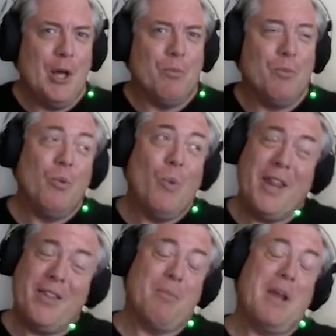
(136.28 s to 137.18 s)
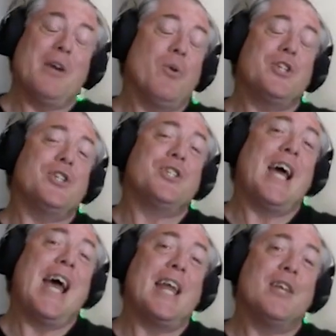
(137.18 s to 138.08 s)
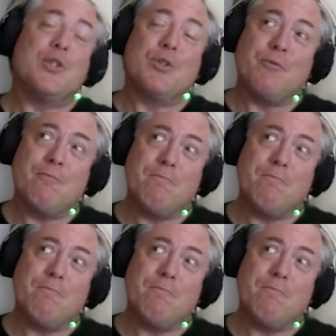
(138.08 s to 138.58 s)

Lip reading: Well, one of the many questions they had is,